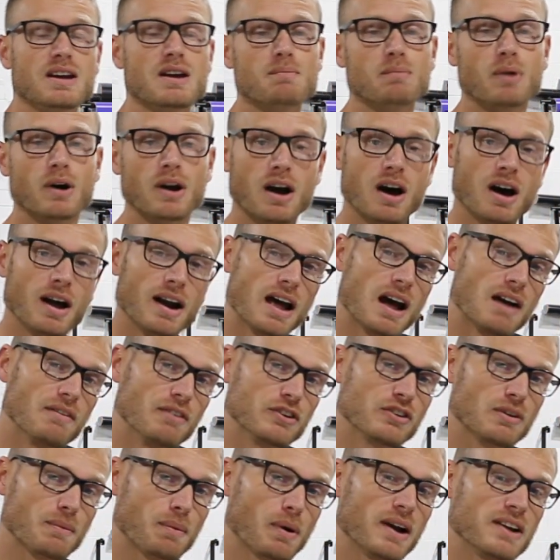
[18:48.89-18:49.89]
But on
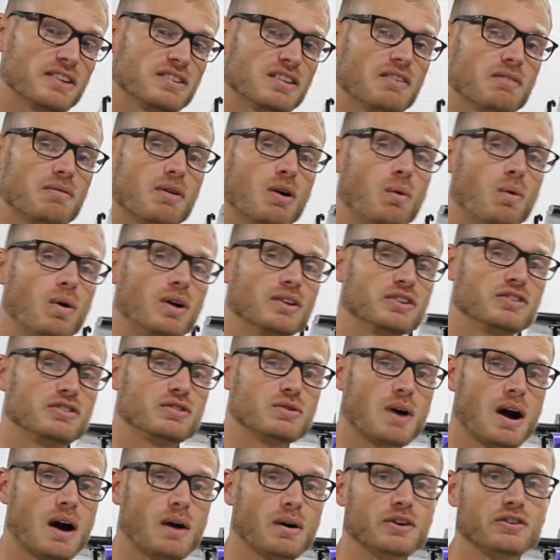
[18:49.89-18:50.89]
average, I'll probably save about 1 to
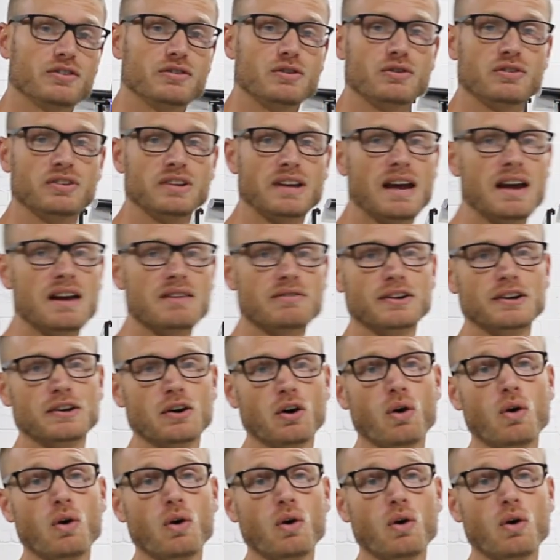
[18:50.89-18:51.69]
2 hours using Avery